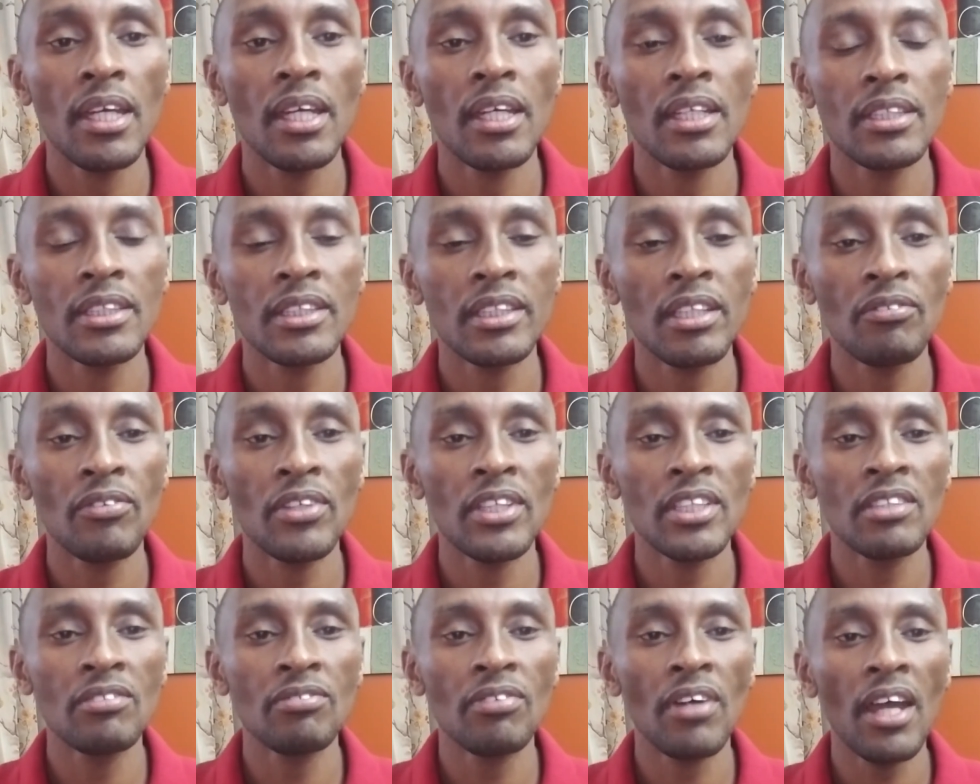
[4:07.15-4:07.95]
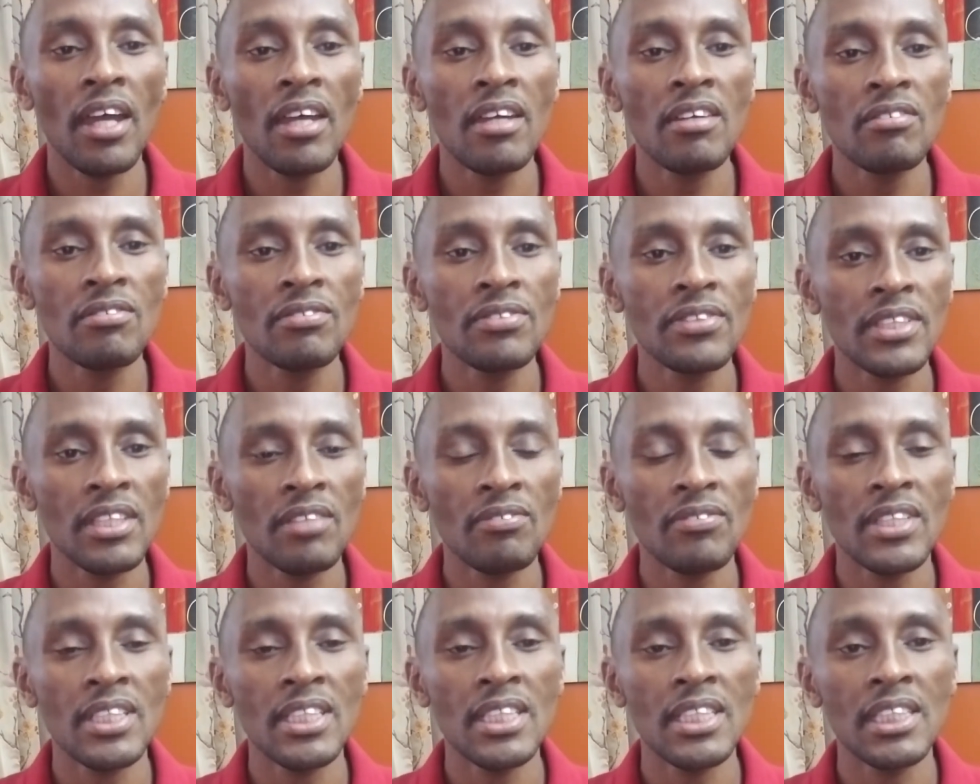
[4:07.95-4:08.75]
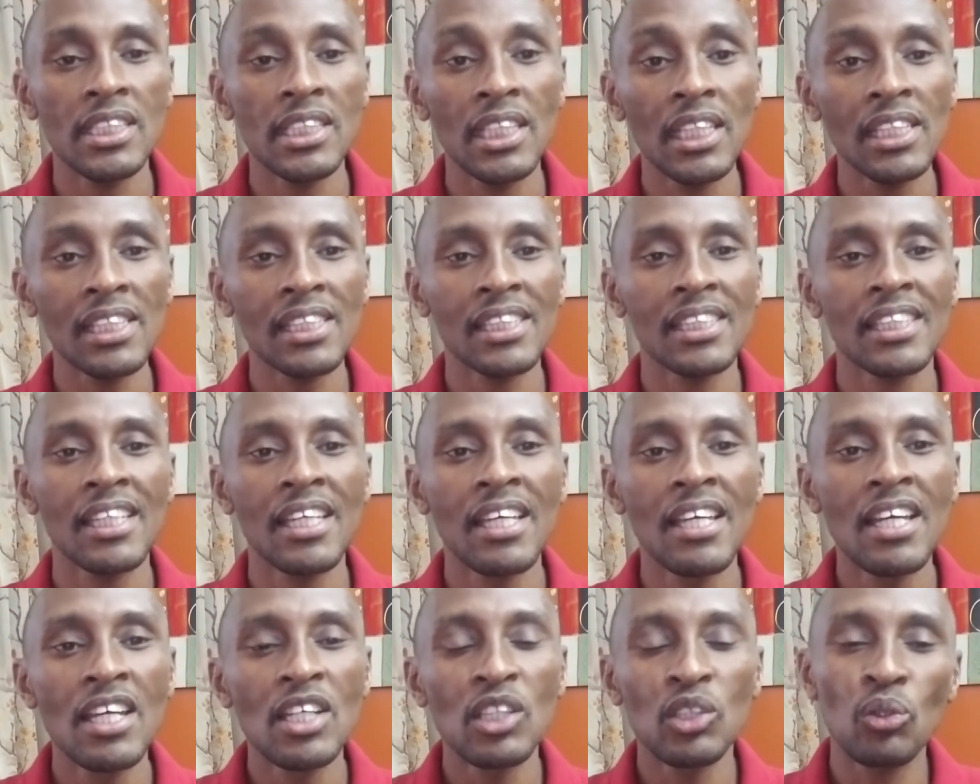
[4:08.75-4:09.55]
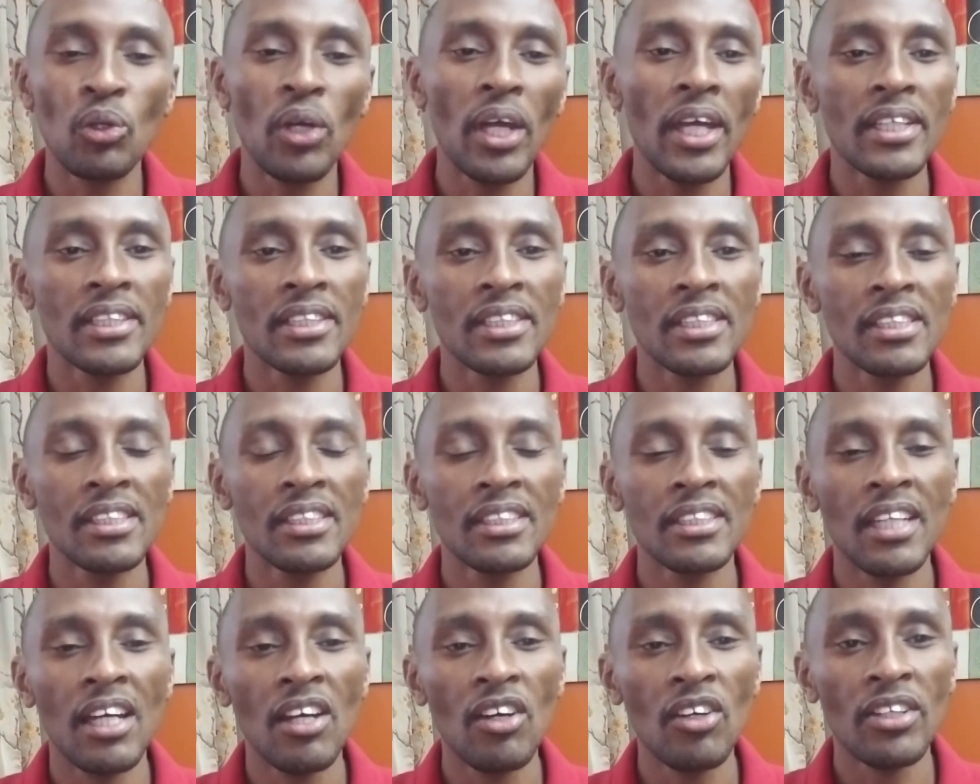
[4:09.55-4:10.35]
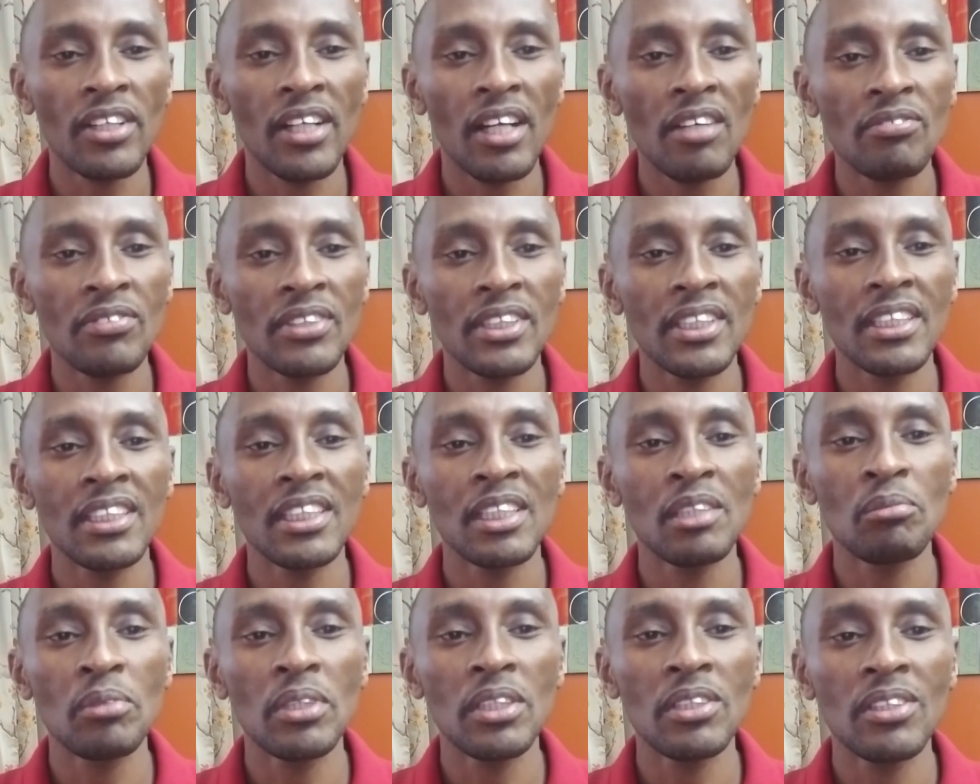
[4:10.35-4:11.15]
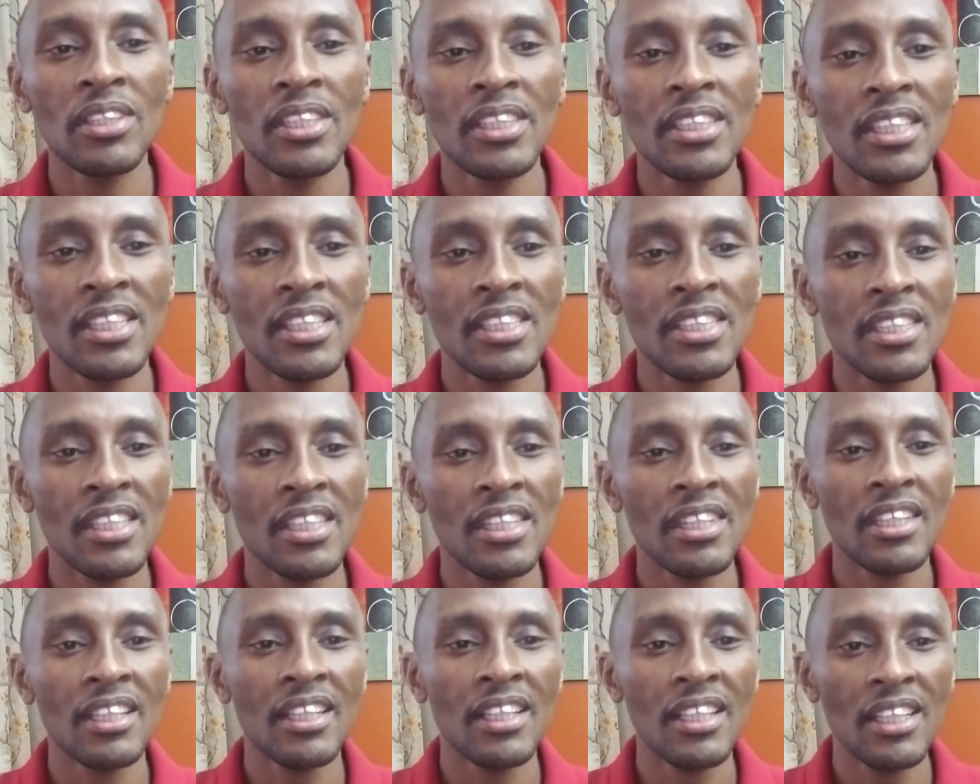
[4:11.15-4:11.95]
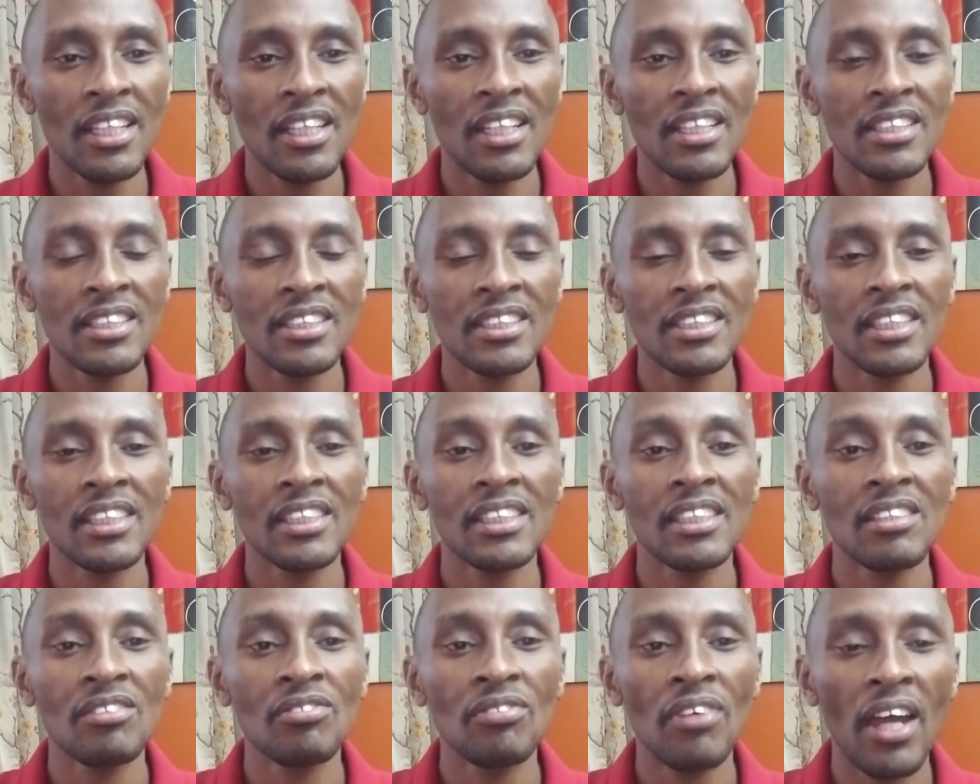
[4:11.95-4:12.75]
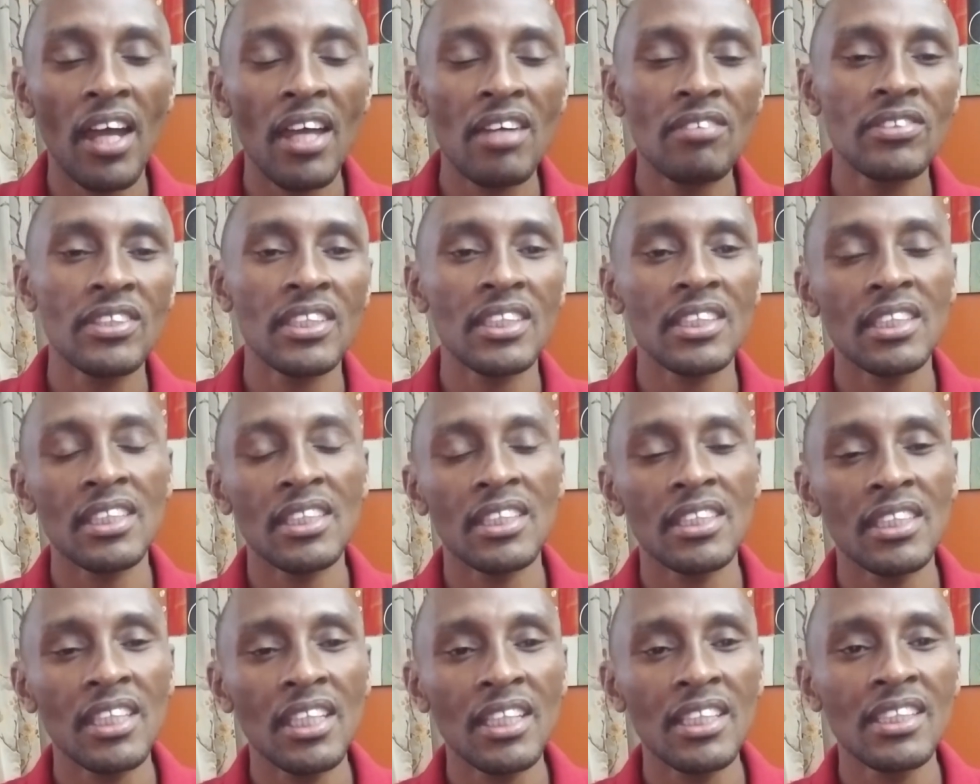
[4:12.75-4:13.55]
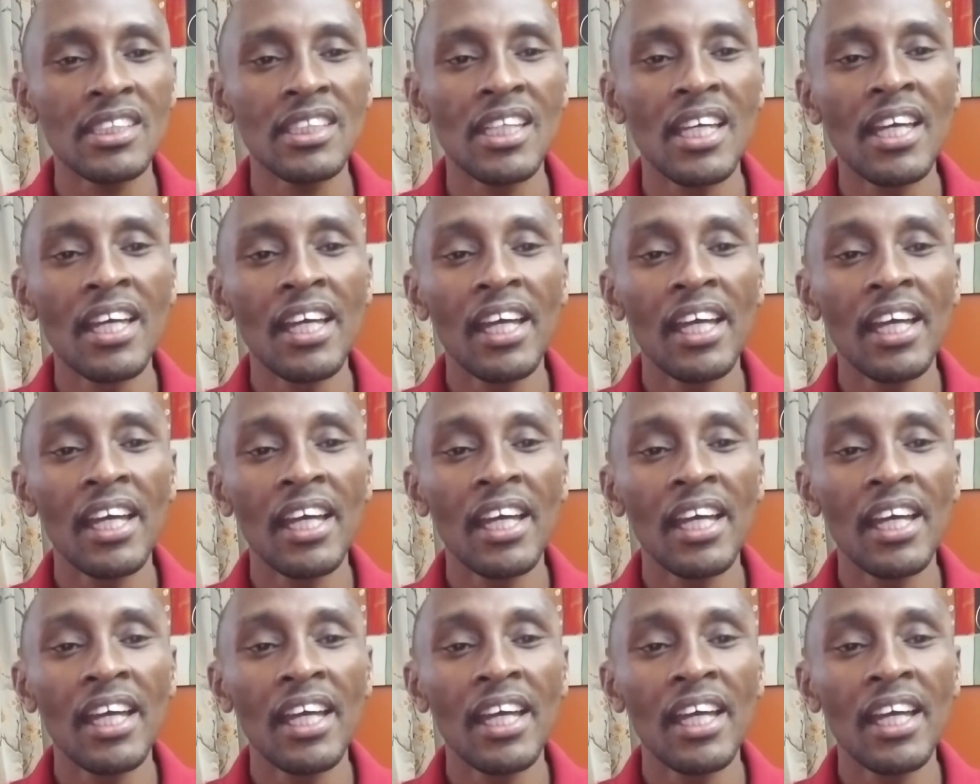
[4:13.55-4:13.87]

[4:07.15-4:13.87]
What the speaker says: 75, 76 to where it is now, gravitating between 63 and 65, 66.